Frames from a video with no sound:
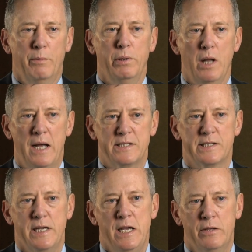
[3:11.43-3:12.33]

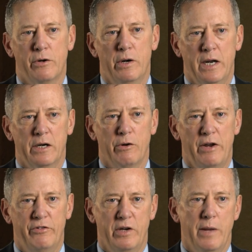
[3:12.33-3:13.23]
plus either an
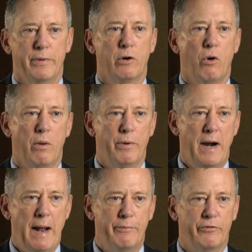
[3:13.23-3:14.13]
integrase inhibitor or
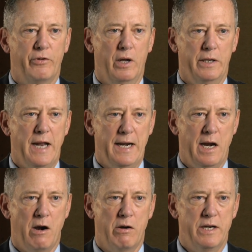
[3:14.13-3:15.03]
perhaps an
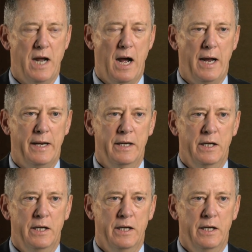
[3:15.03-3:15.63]
NNRTI.